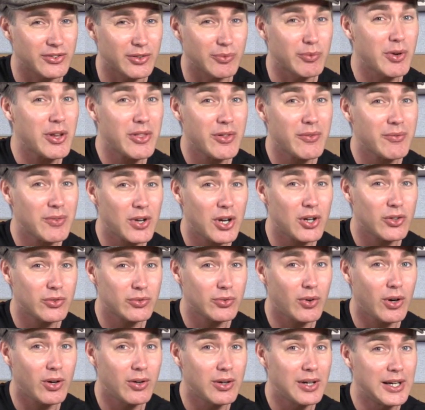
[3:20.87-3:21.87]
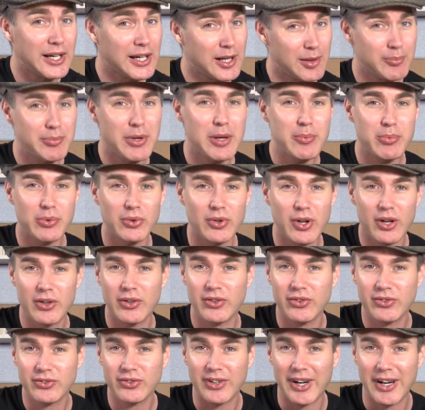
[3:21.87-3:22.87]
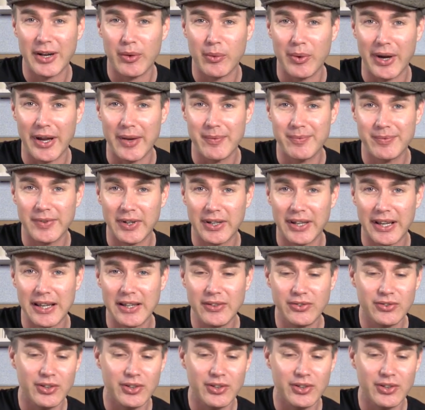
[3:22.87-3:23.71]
The rhythm goes wrong, people notice straight away, okay?